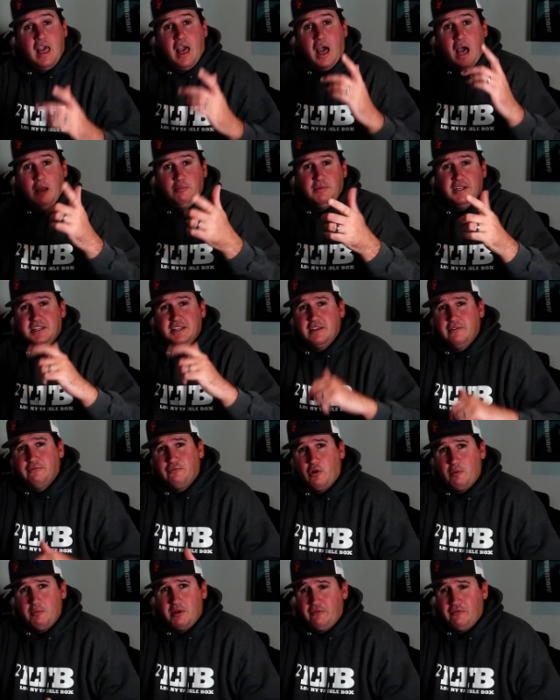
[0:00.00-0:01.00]
I'm Nick the
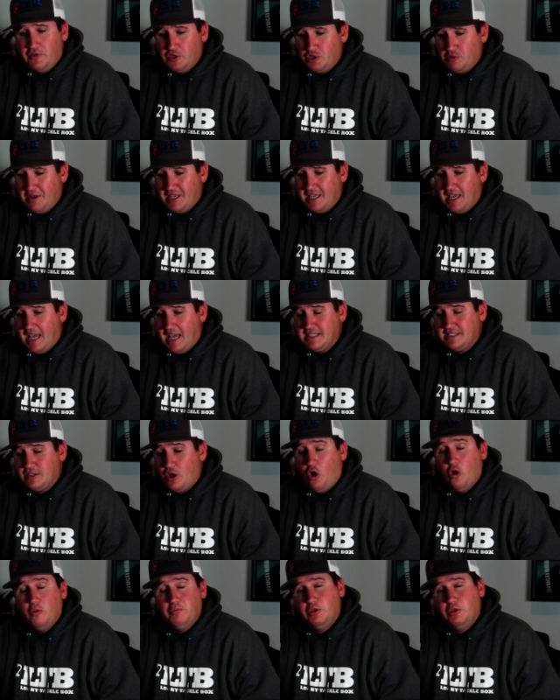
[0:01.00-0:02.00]
Informative Fisherman, guys.
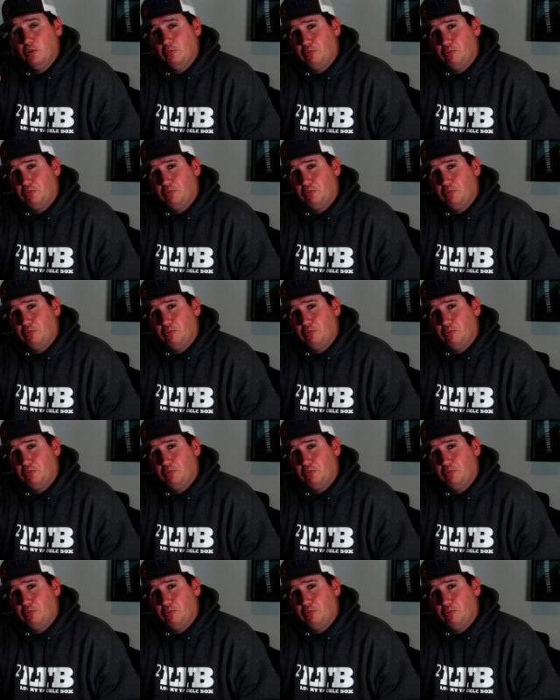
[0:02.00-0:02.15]
Hope you